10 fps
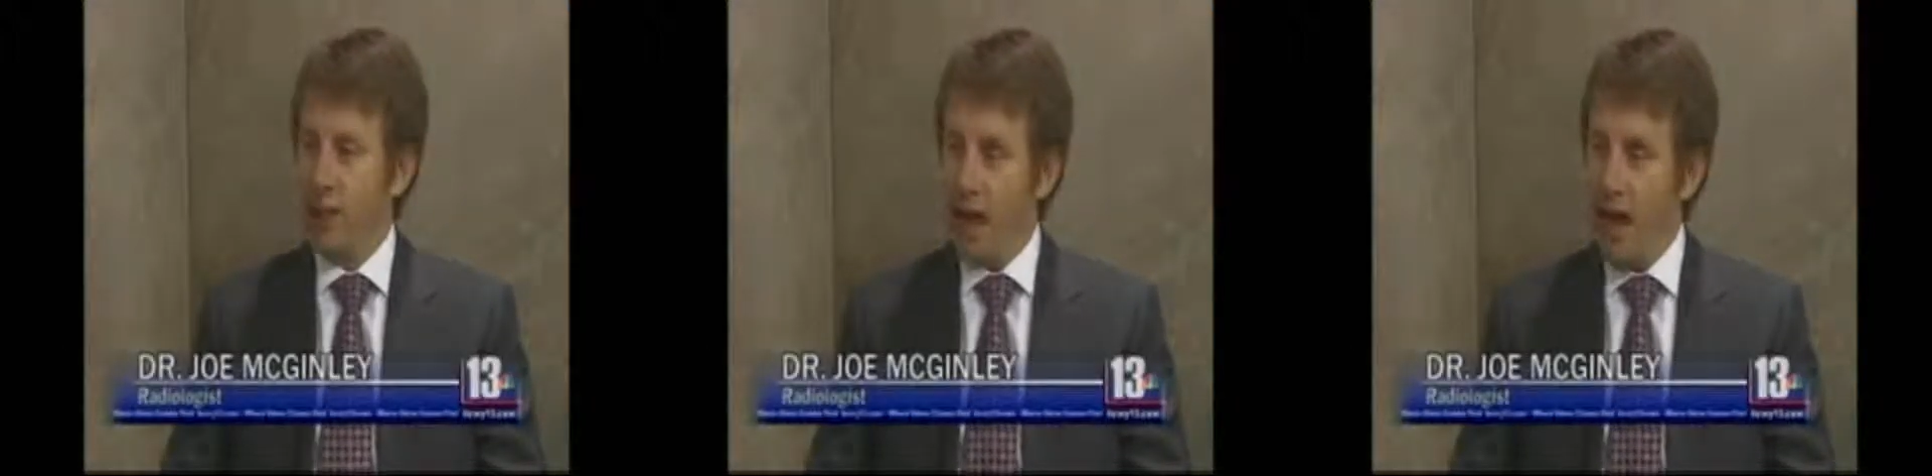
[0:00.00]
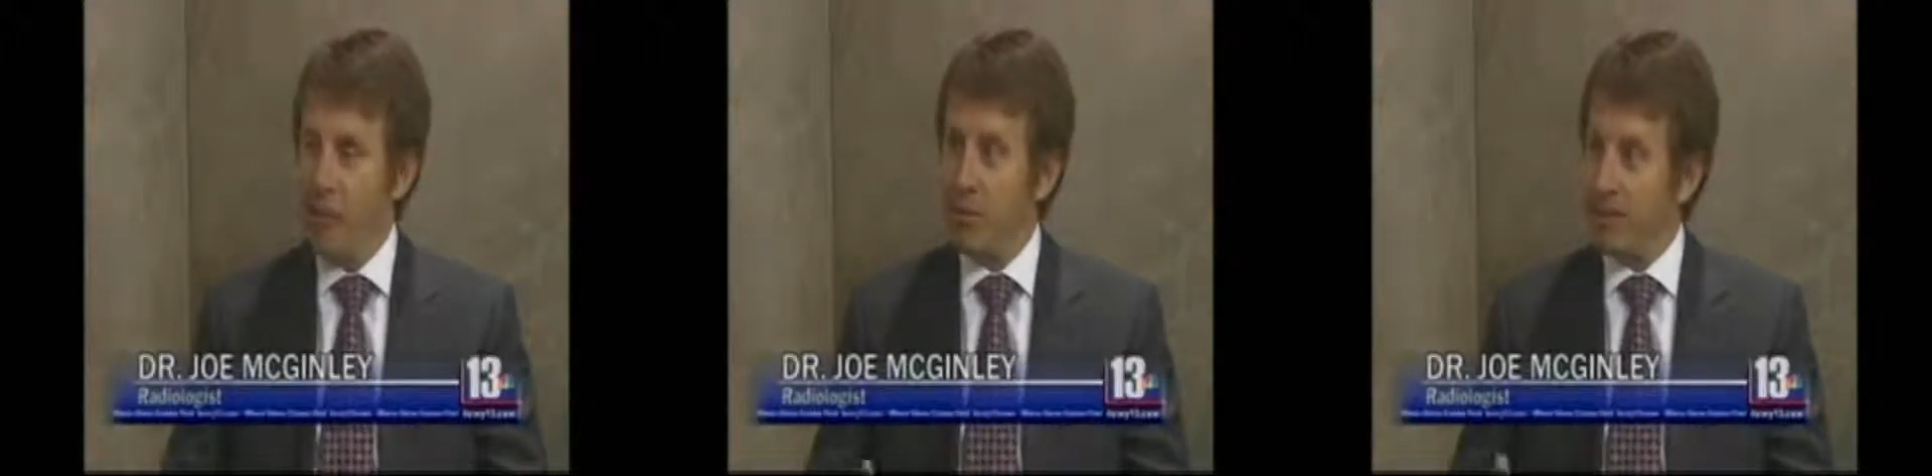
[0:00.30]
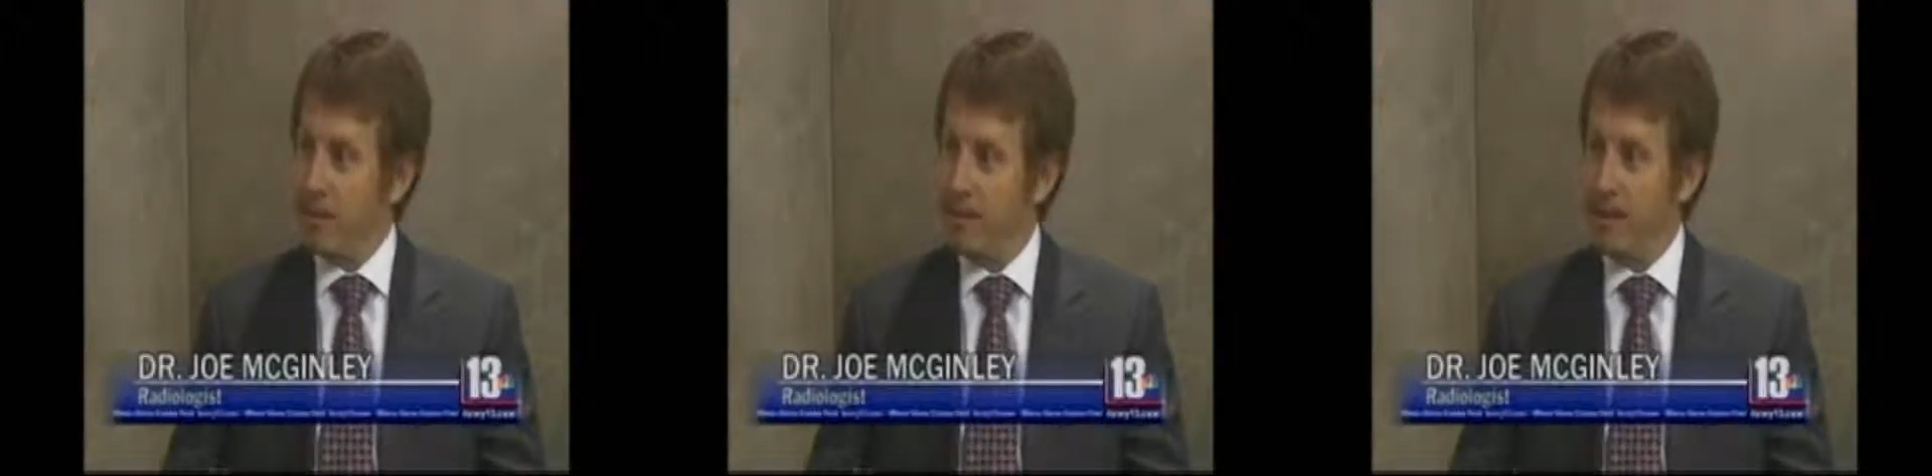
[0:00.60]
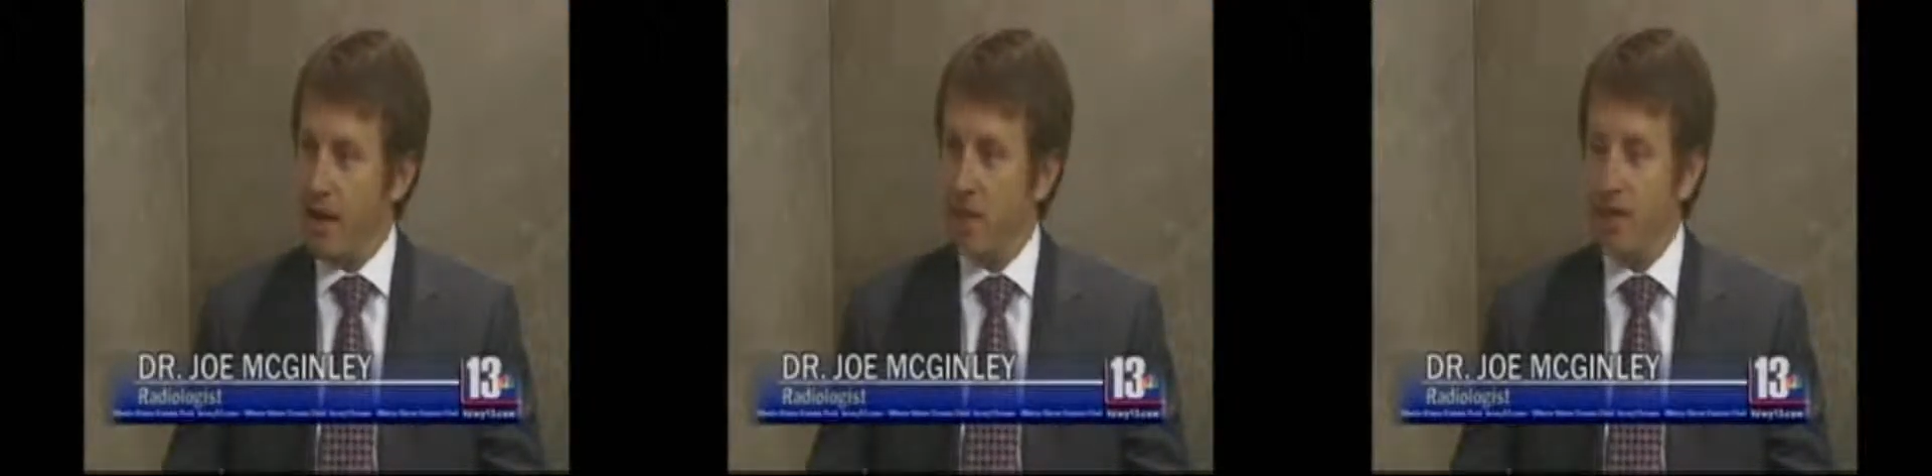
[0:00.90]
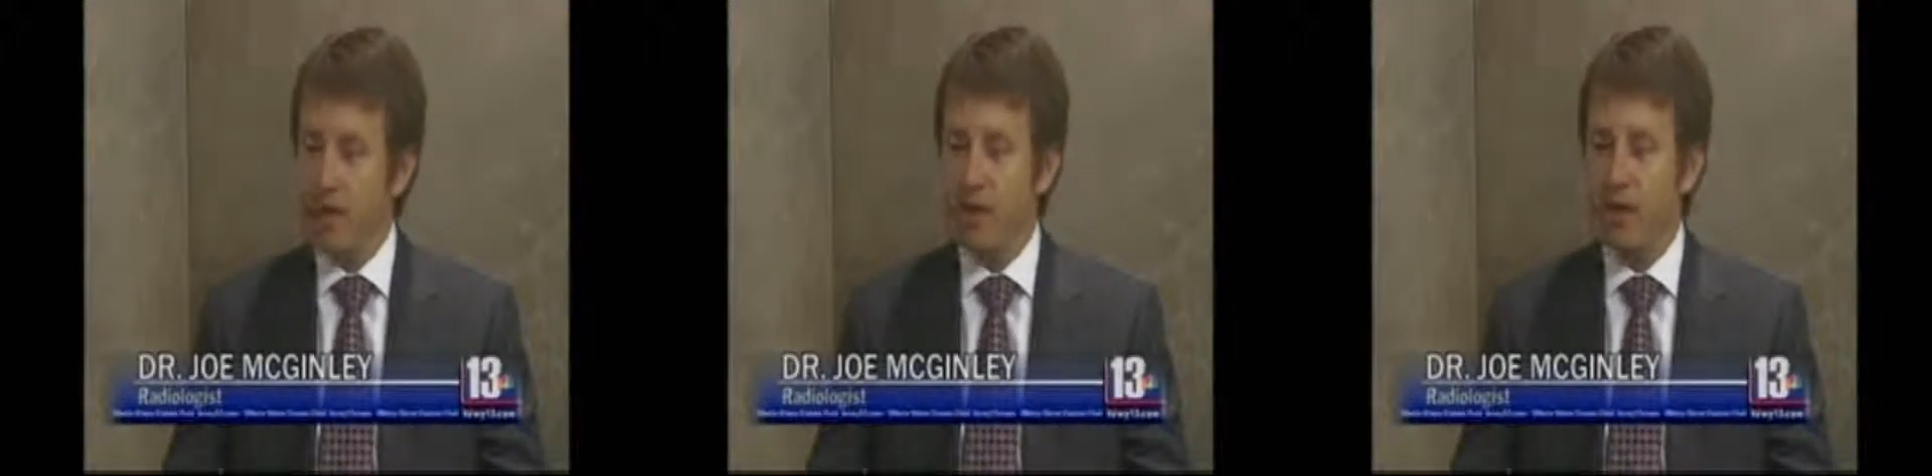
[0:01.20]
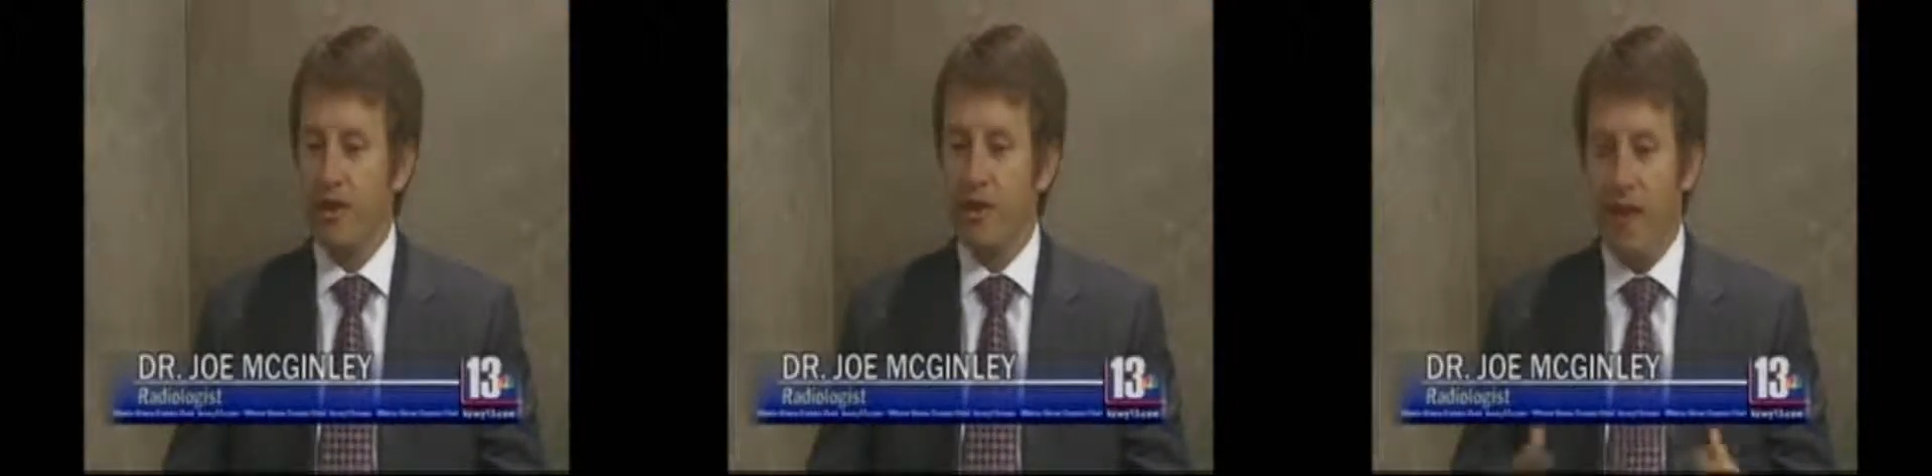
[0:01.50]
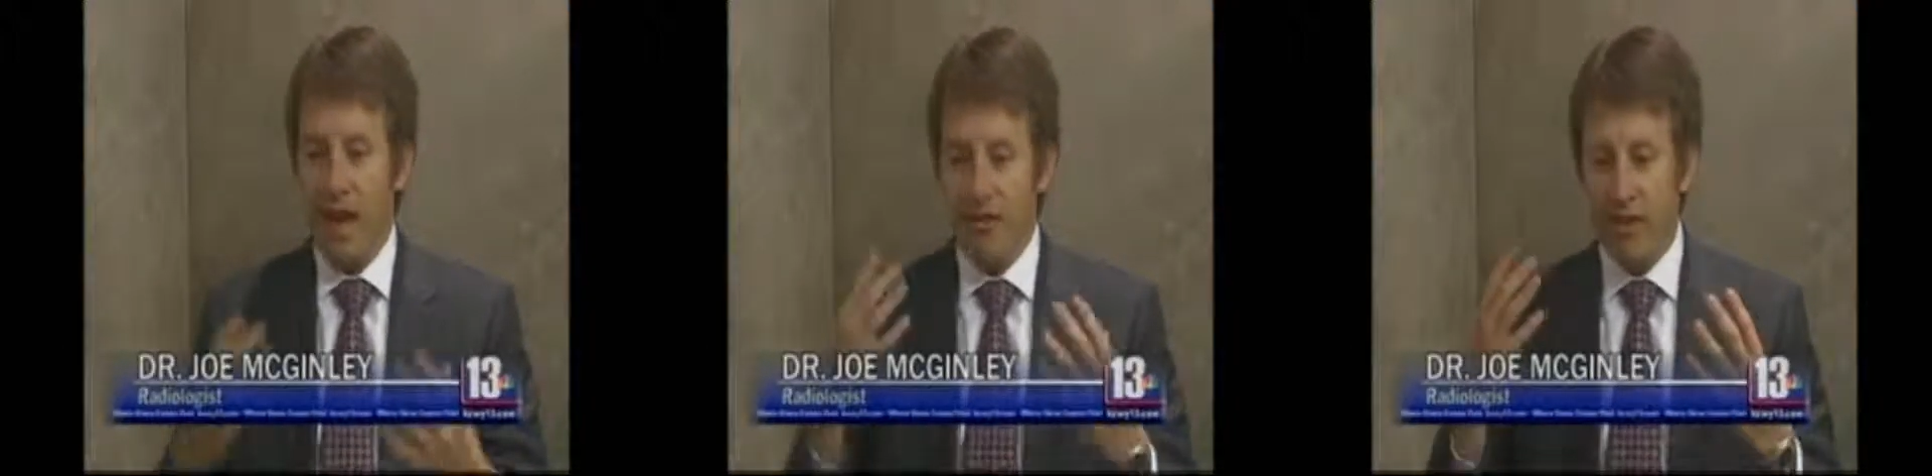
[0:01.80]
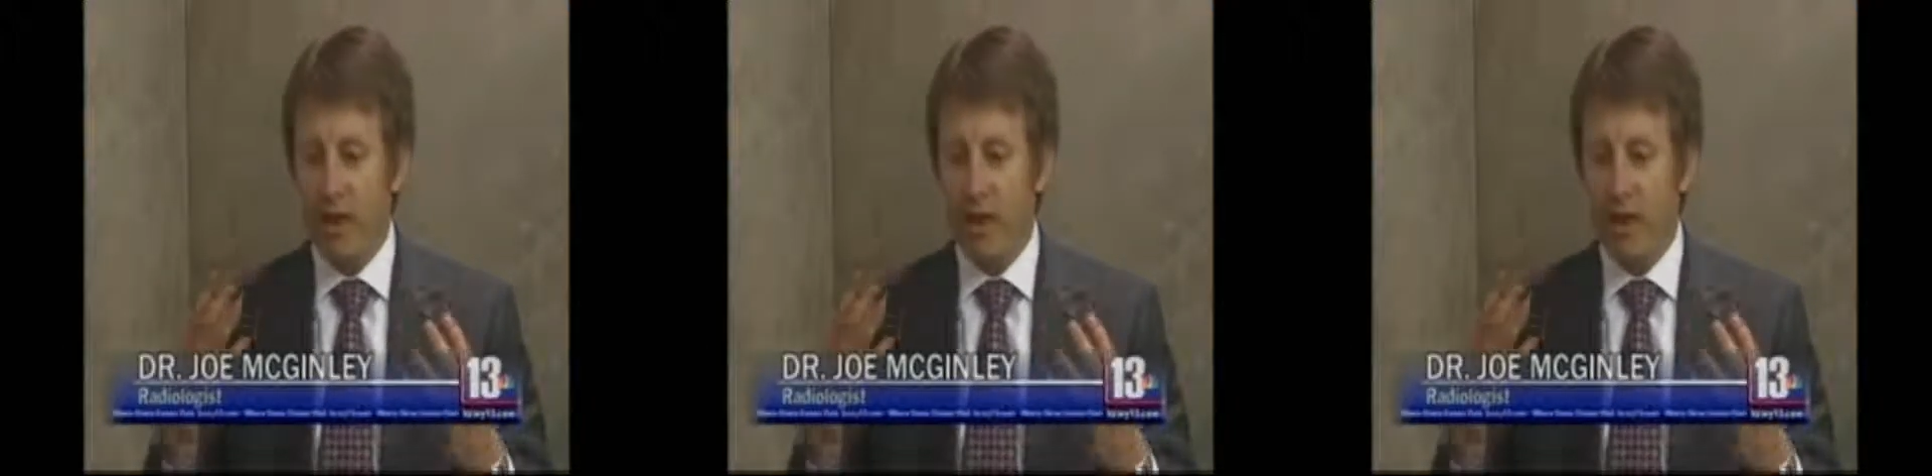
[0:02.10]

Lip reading: And what happens in these type of injuries is they have